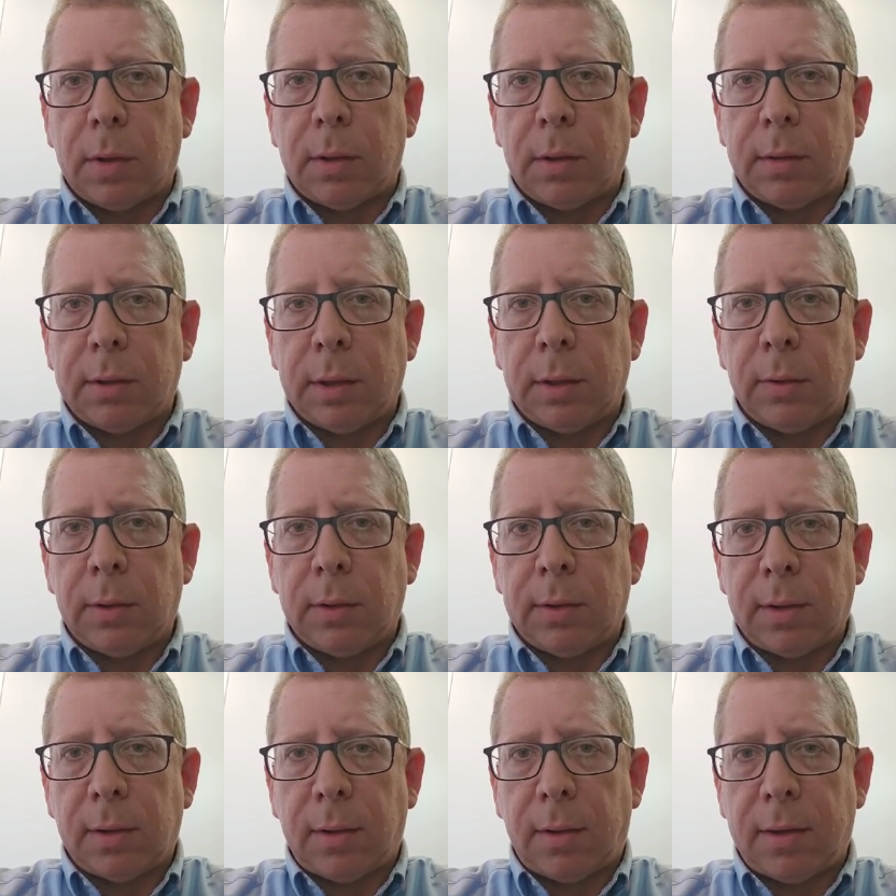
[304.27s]
will continue
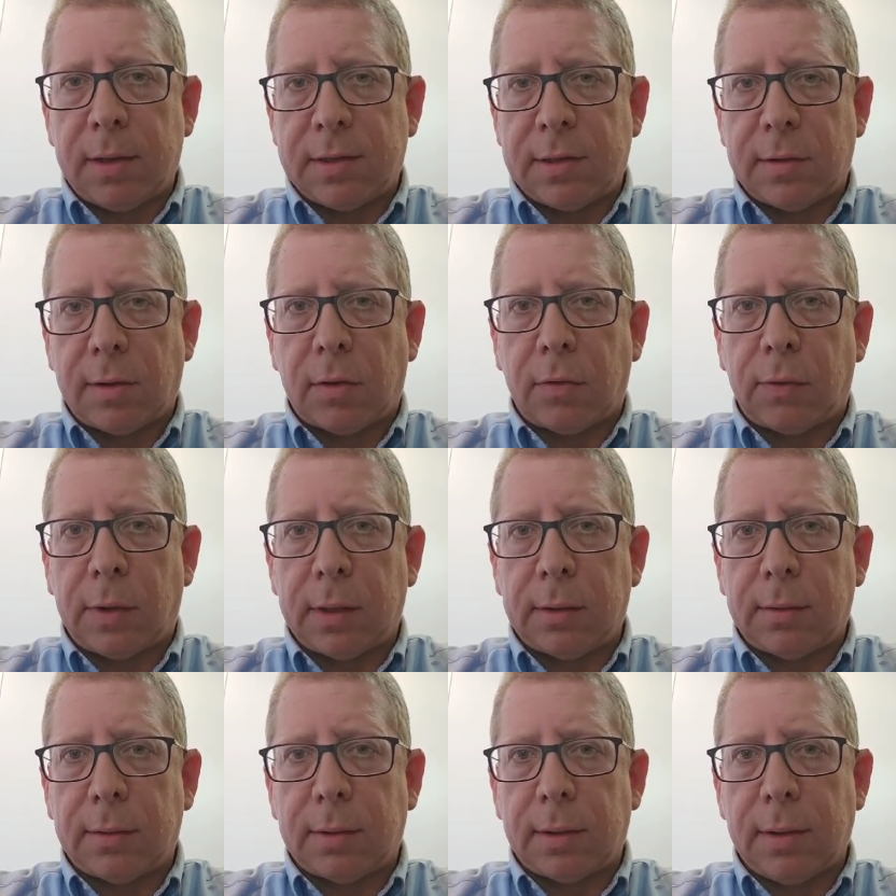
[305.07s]
until this
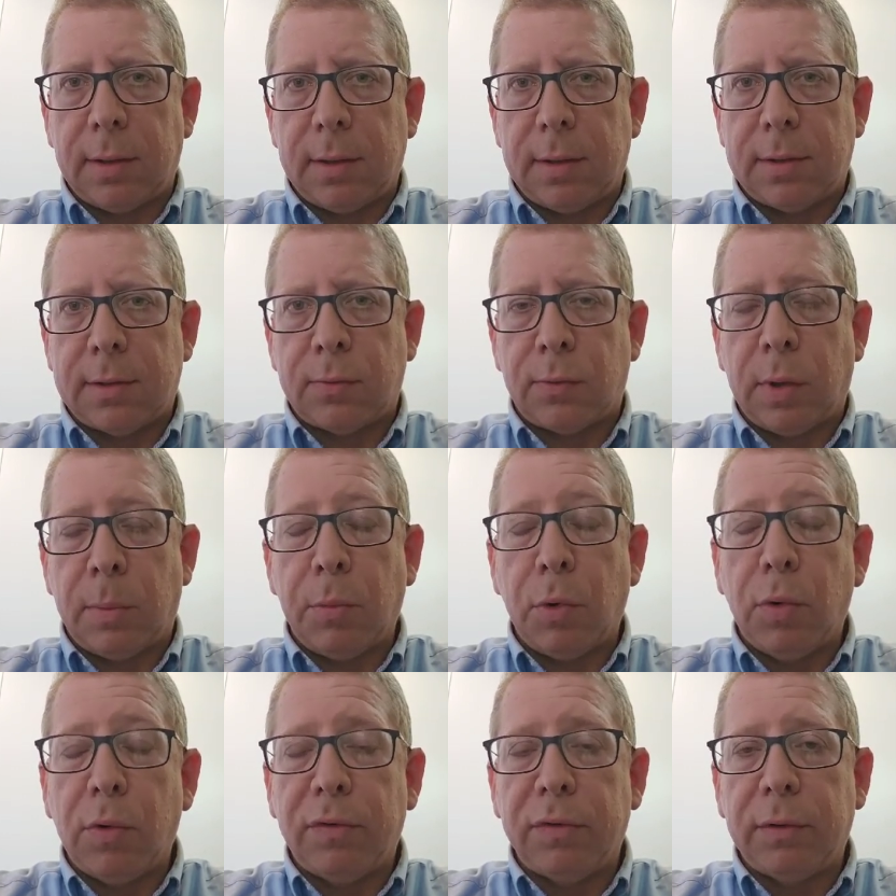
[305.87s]
threat is
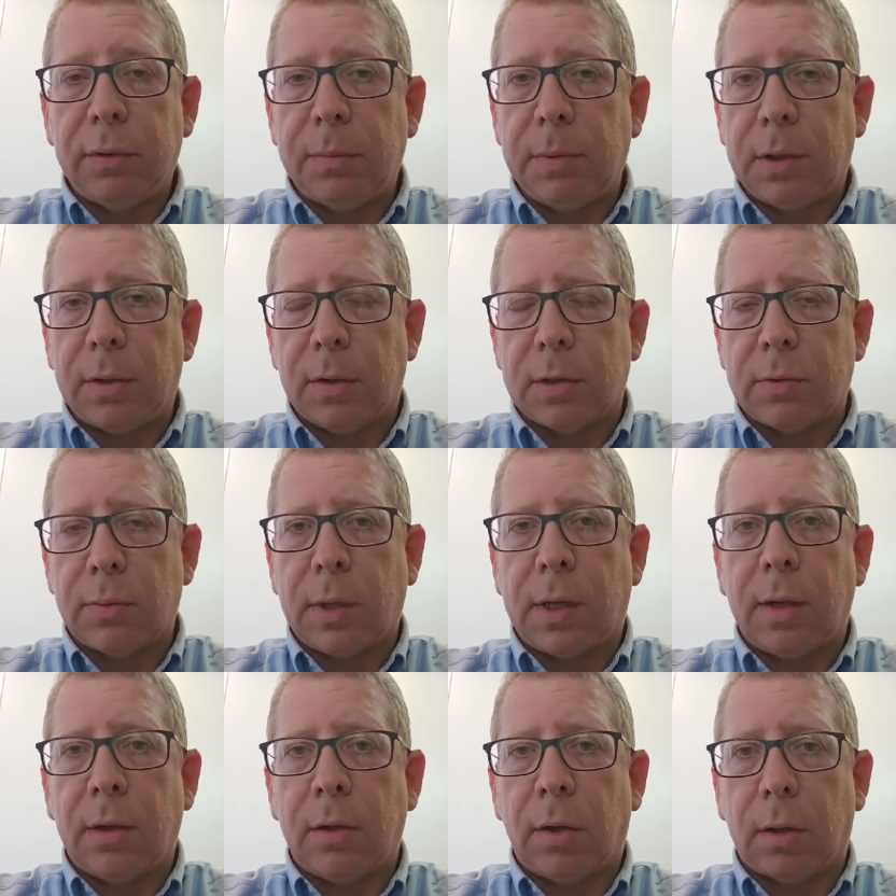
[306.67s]
removed, because
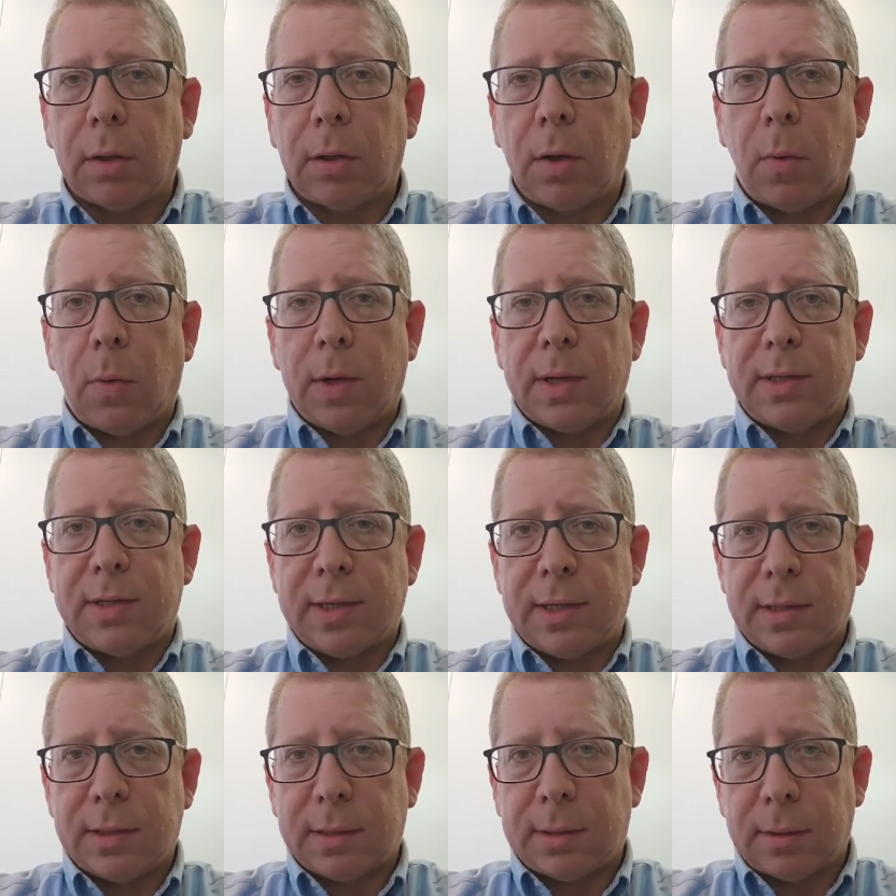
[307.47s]
we cannot
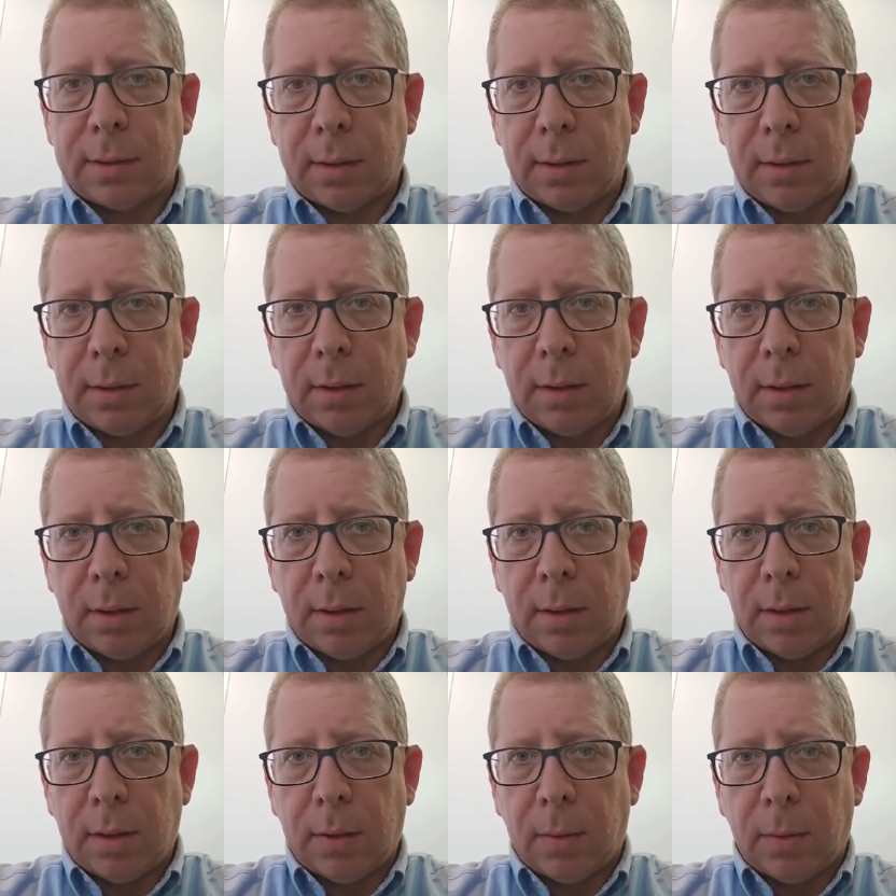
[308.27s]
coexist
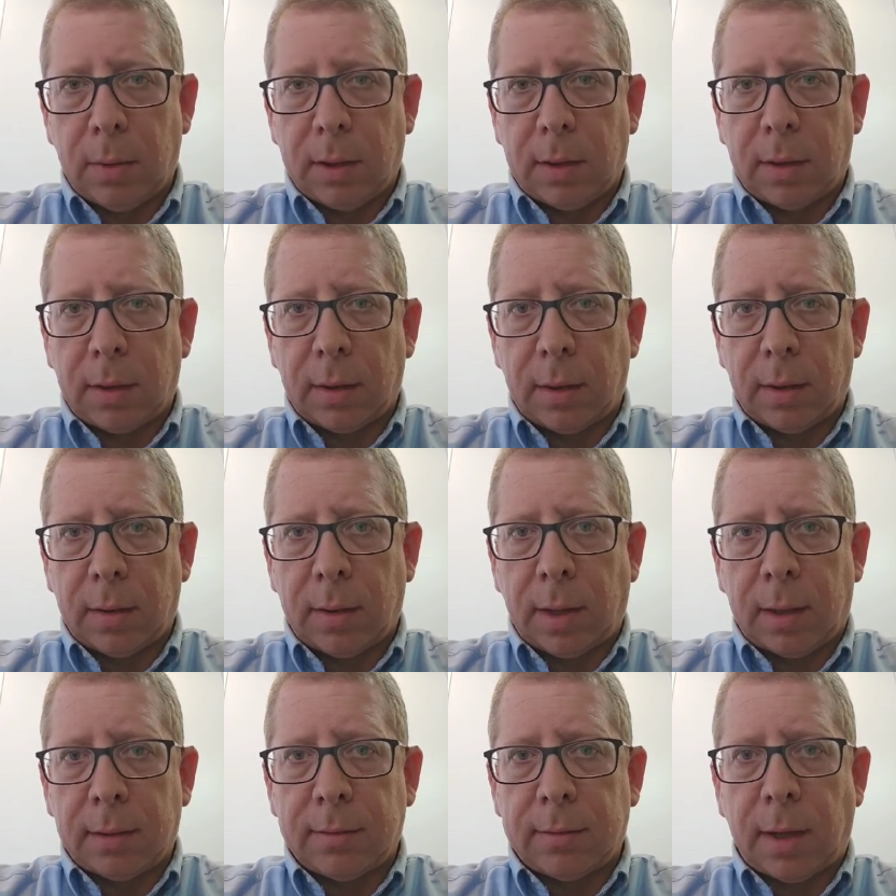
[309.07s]
with
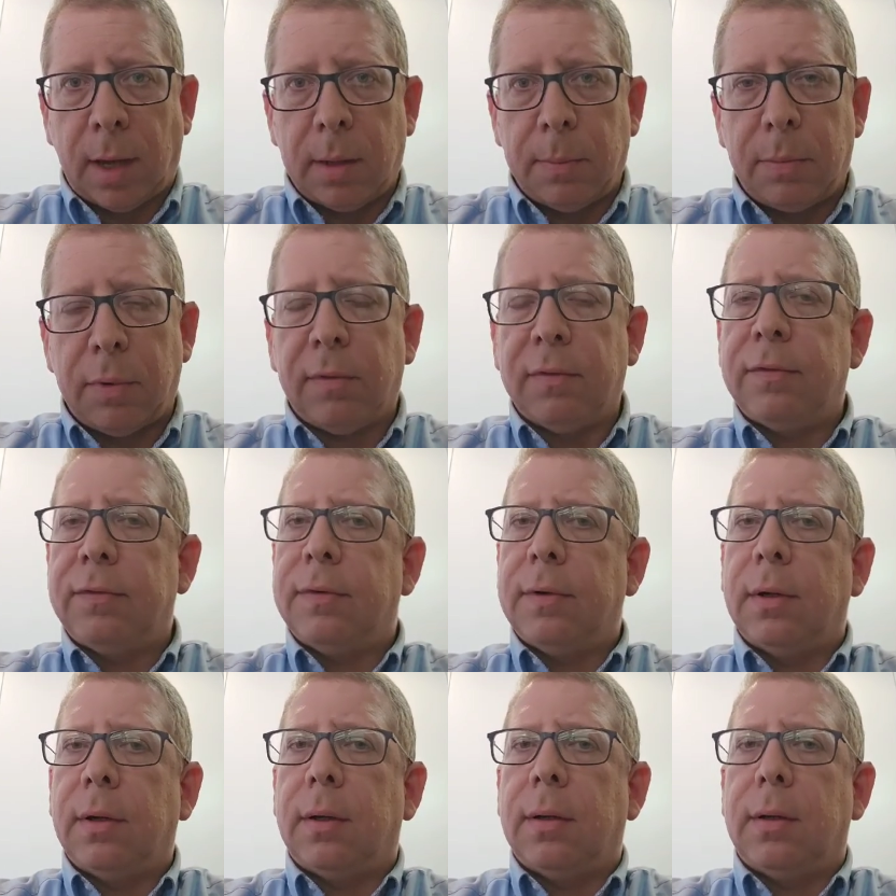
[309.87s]
that type
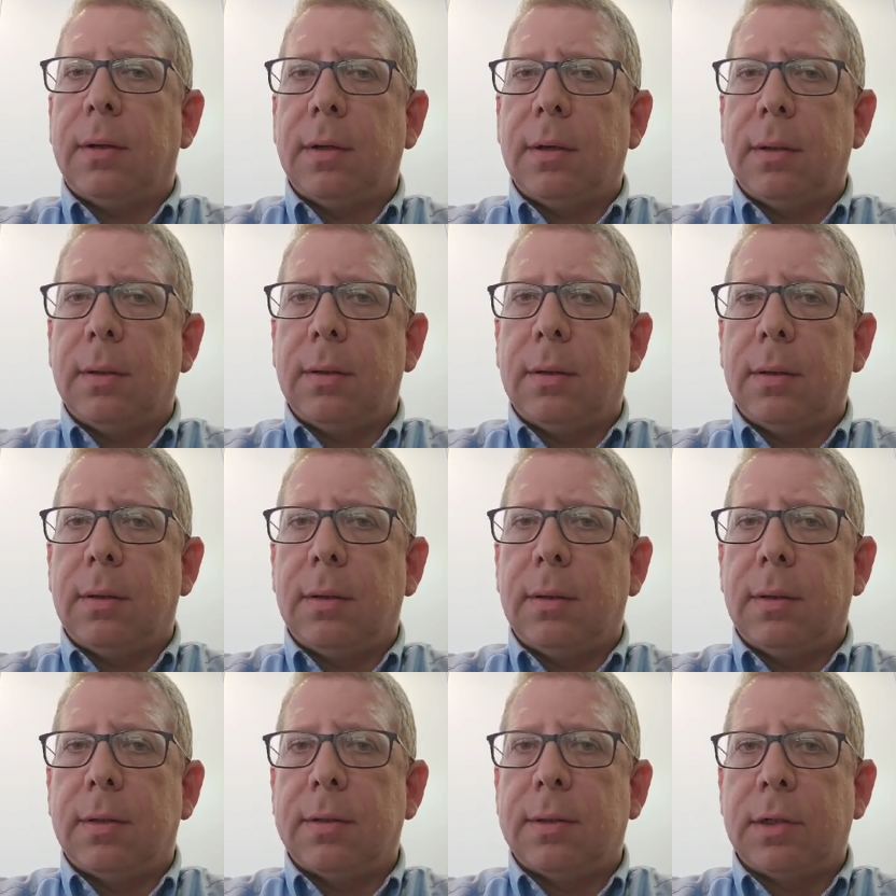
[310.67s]
of
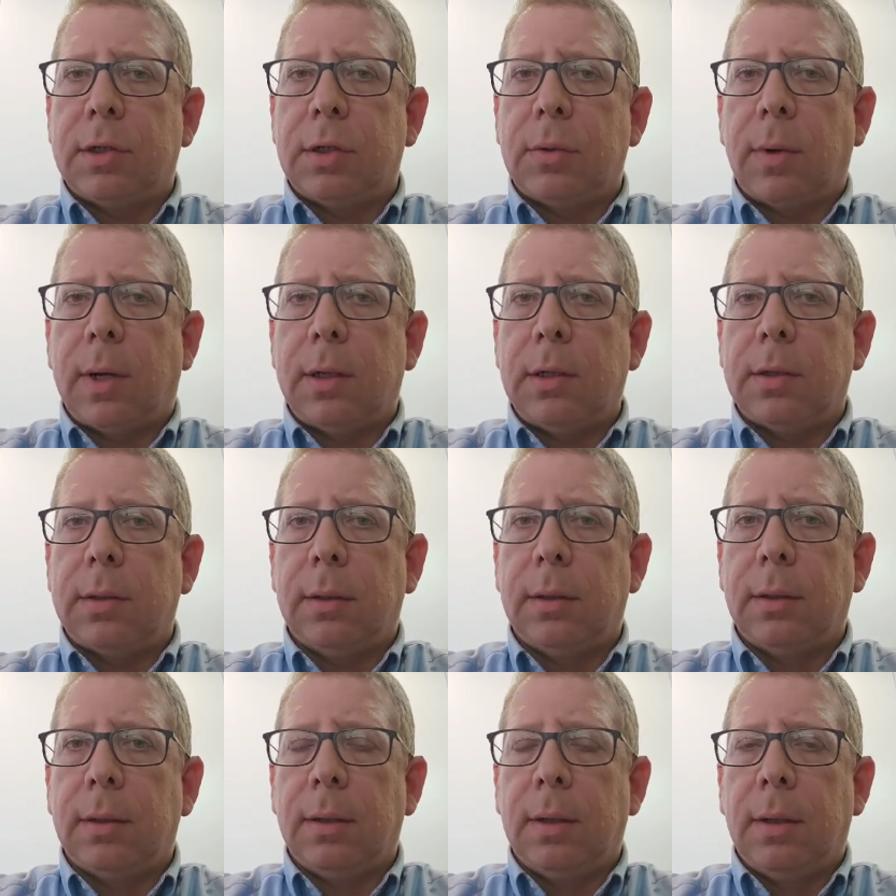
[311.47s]

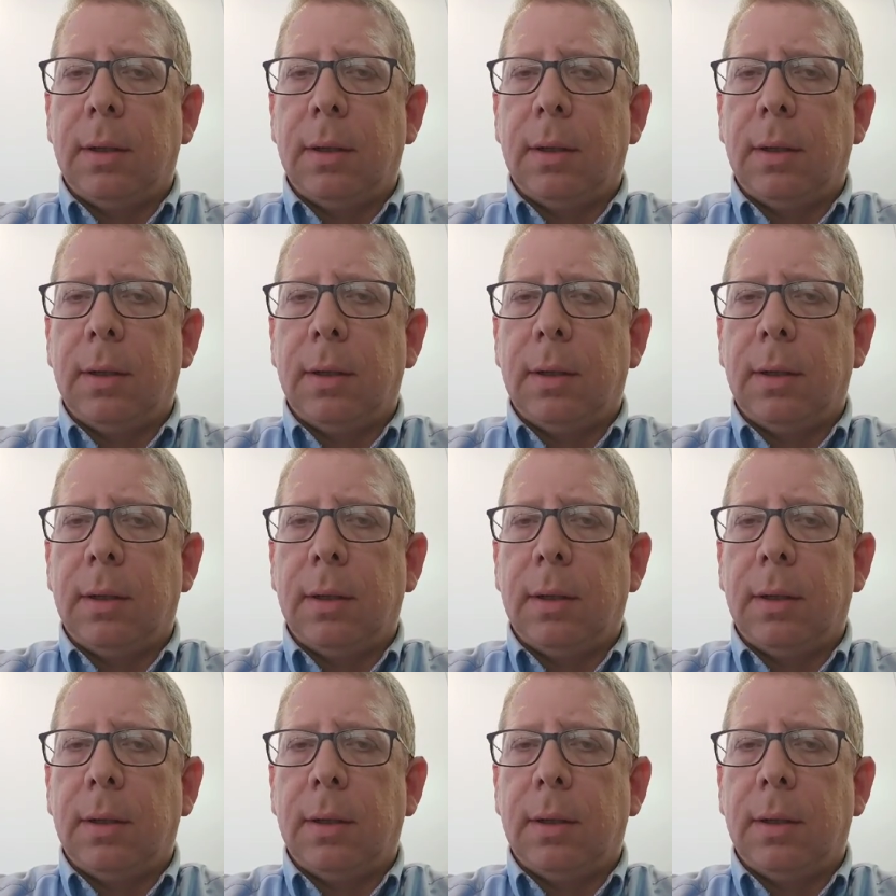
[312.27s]
situation.